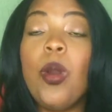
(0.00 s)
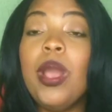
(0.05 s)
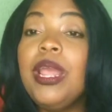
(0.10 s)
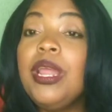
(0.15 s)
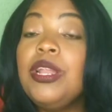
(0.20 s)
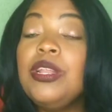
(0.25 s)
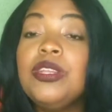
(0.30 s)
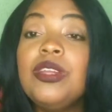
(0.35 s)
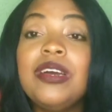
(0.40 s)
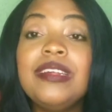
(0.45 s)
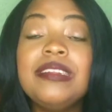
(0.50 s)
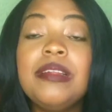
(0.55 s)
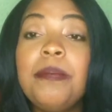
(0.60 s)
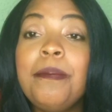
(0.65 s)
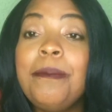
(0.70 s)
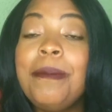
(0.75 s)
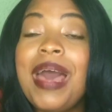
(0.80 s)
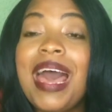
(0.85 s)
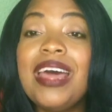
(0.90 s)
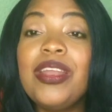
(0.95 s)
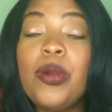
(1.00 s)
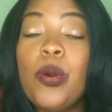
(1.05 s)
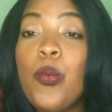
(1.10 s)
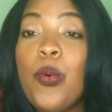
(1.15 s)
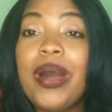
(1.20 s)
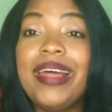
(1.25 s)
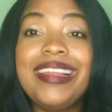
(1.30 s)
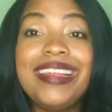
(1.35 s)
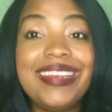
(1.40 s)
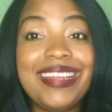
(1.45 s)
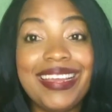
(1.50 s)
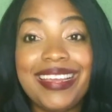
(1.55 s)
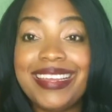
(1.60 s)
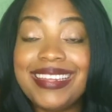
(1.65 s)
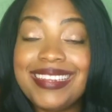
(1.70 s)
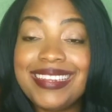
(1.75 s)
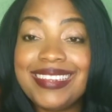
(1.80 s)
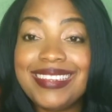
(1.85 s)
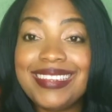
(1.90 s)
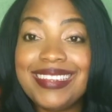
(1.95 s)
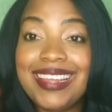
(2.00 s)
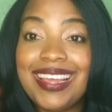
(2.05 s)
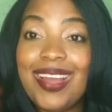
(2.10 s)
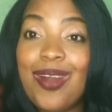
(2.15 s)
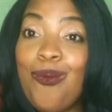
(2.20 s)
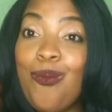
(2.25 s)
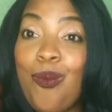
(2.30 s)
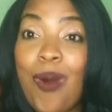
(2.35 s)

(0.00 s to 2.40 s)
it doesn't matter what it is.